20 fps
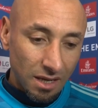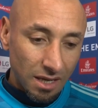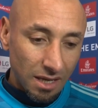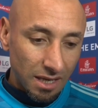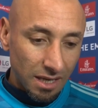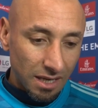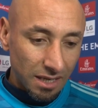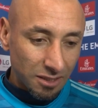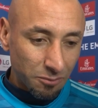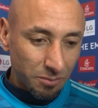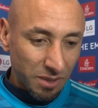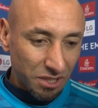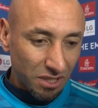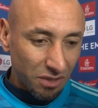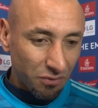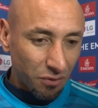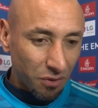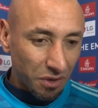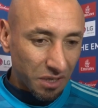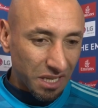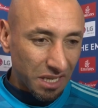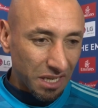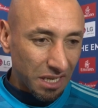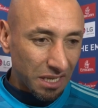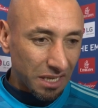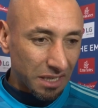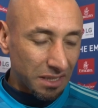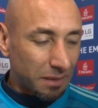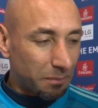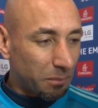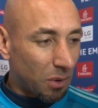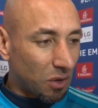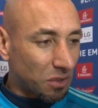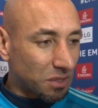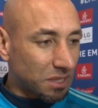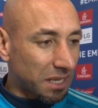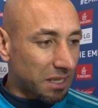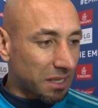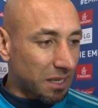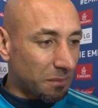Especially for kick and the
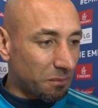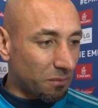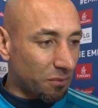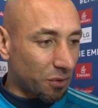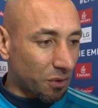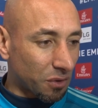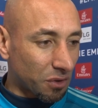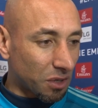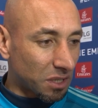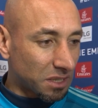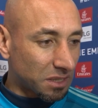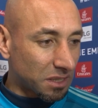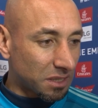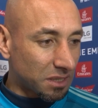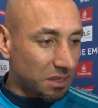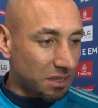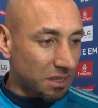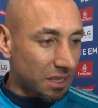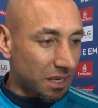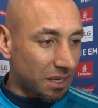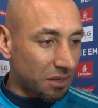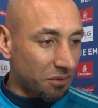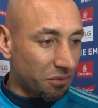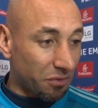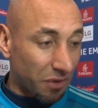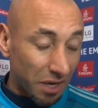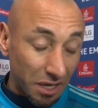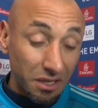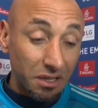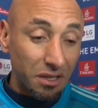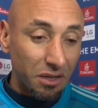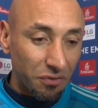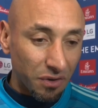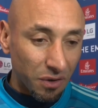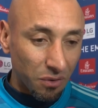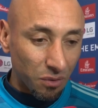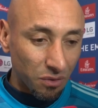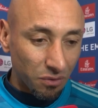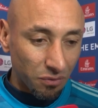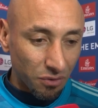balls that come for crosses, very
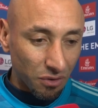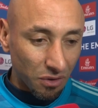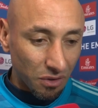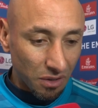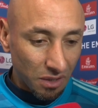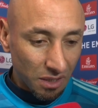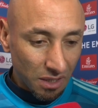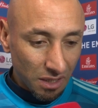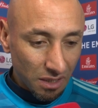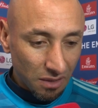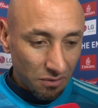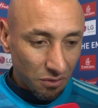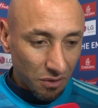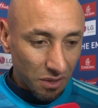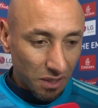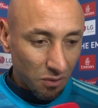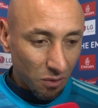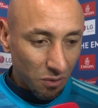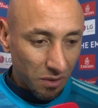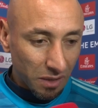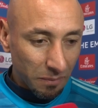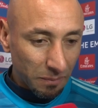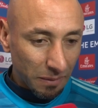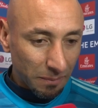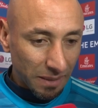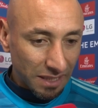difficult for a goalkeeper.